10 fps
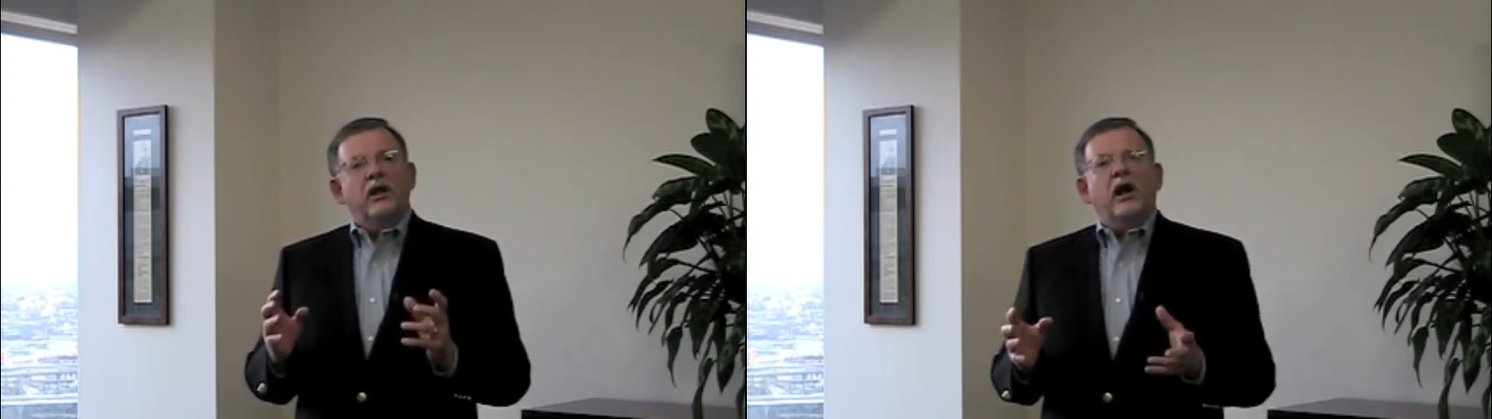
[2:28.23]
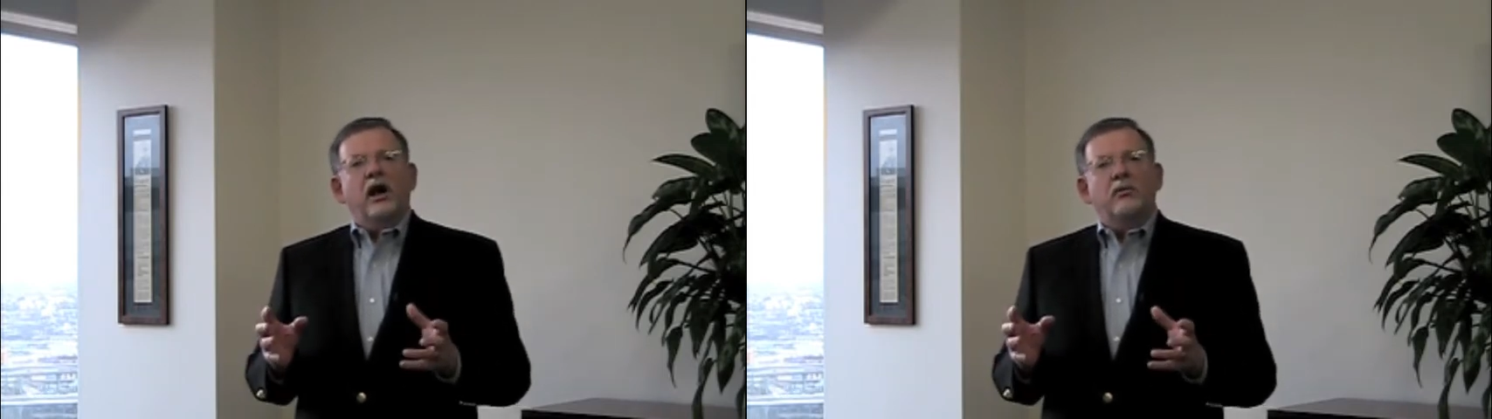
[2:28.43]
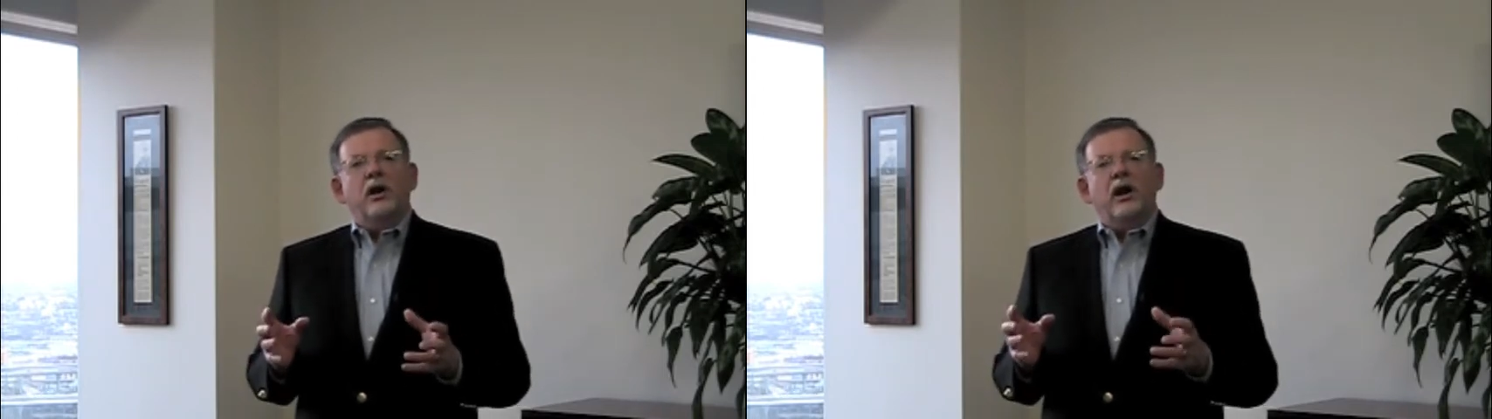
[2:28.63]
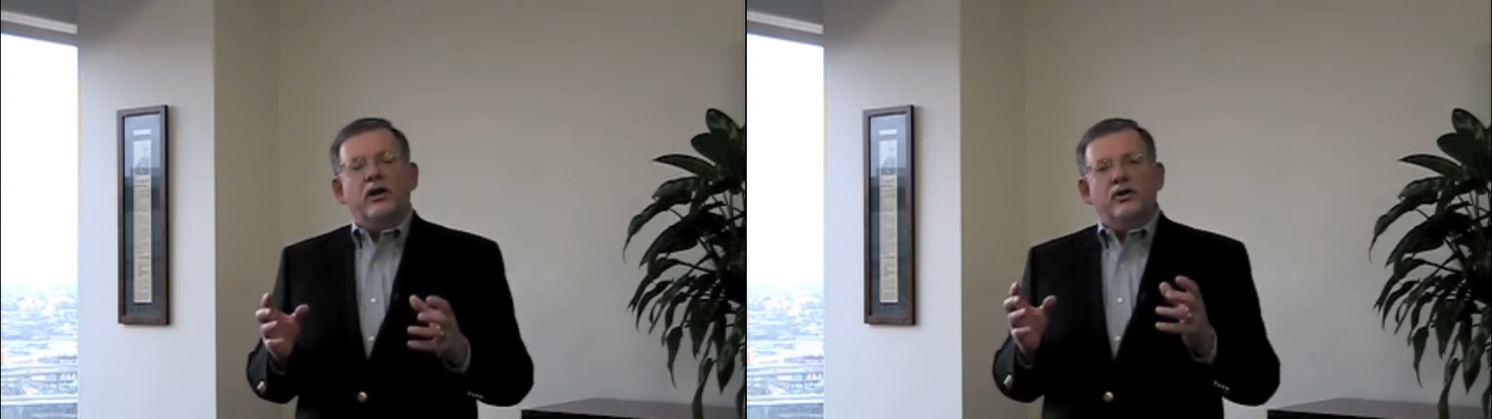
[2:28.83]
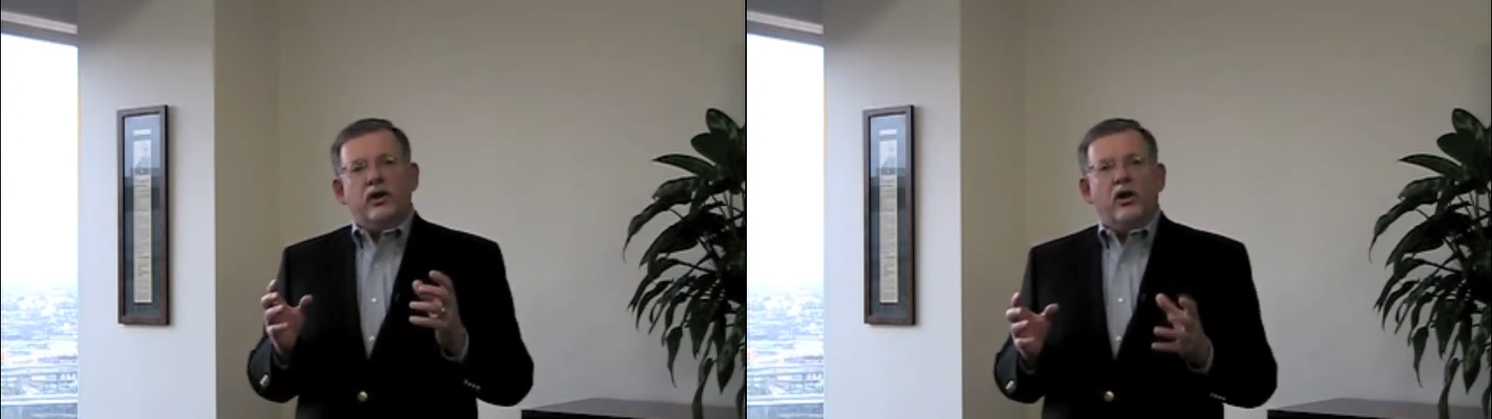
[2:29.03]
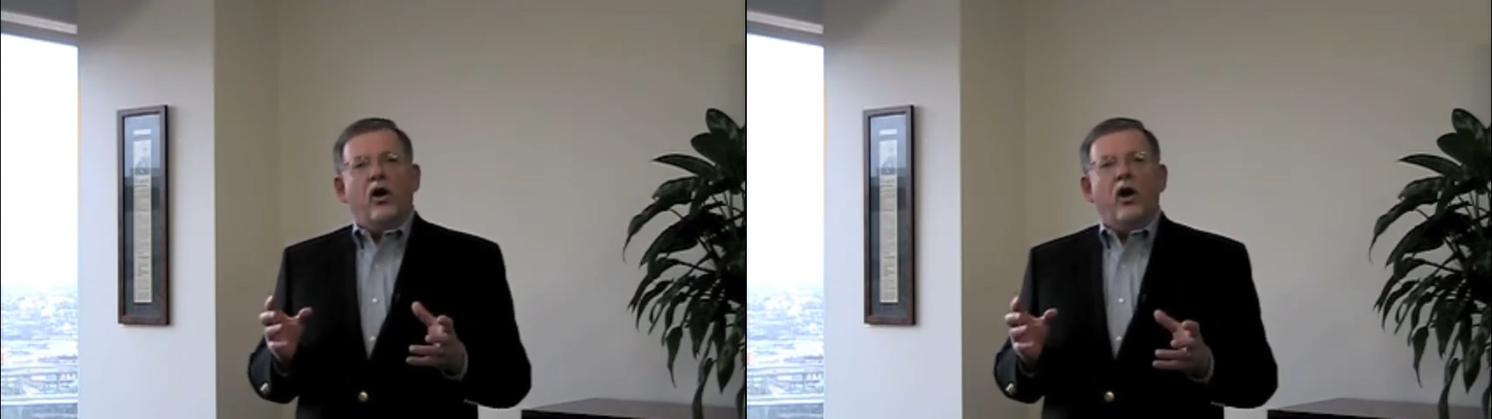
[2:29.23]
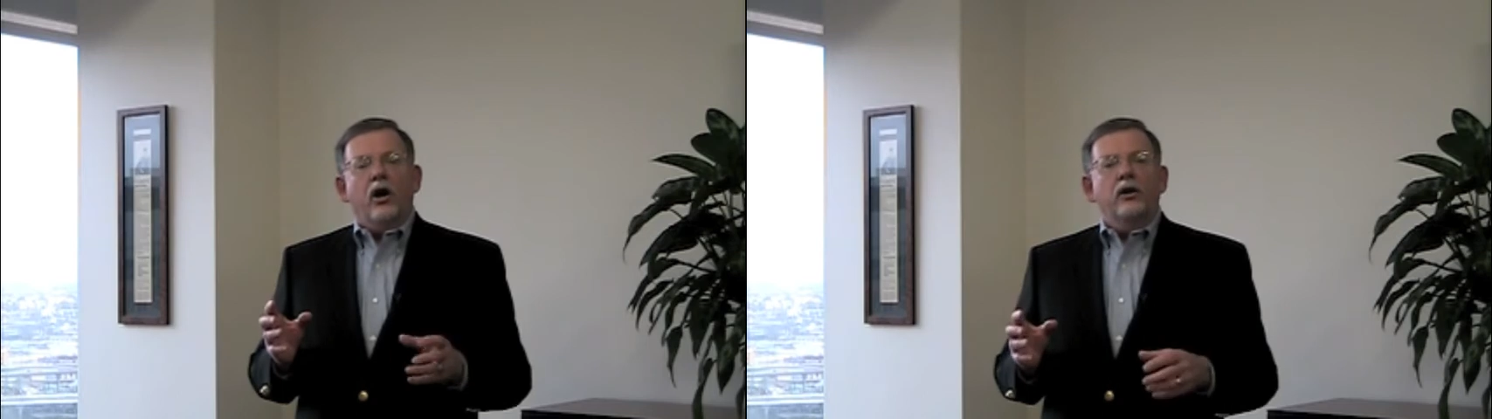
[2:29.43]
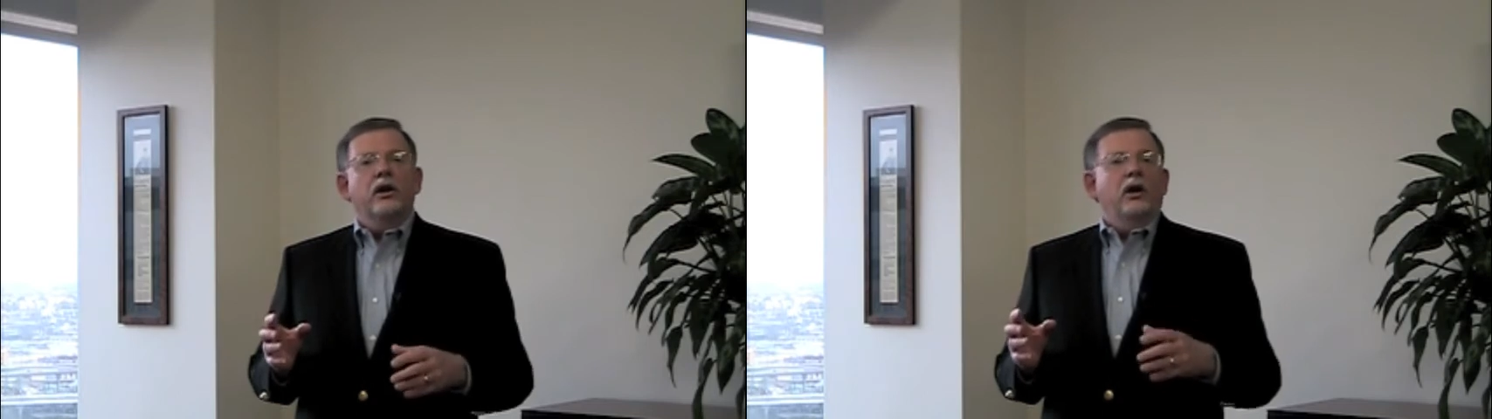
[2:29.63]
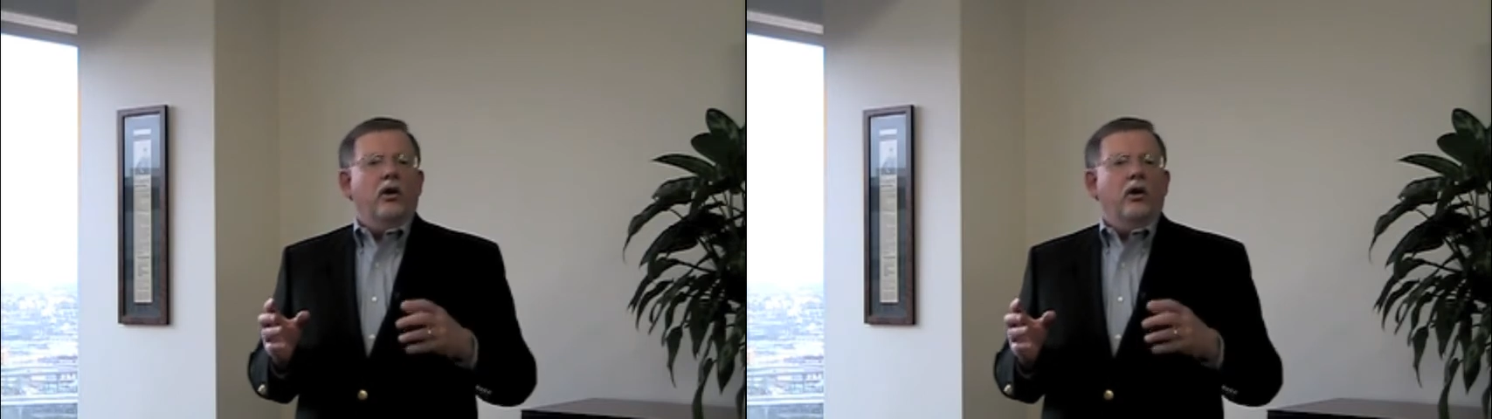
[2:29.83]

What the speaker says: Kanban is a card